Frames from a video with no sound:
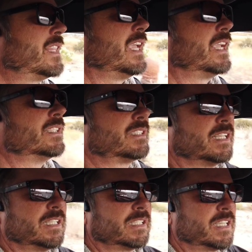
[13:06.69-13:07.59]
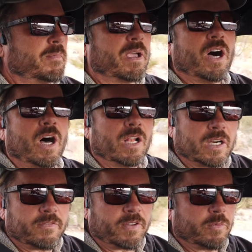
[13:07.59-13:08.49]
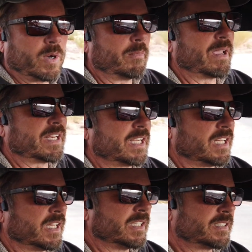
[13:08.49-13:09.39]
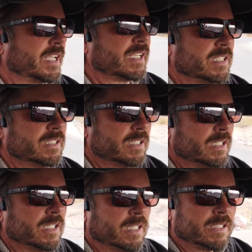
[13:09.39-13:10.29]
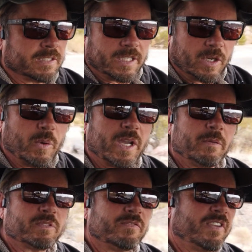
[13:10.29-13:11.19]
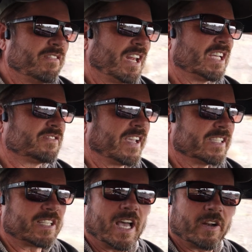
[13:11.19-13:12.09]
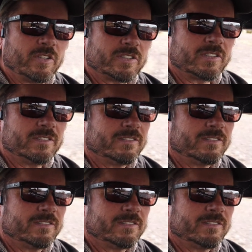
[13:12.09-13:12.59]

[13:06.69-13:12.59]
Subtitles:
thing is to give me a holler if you want to make a deal on this thing. It's Doug Williams, Viva Las Vegas Autos,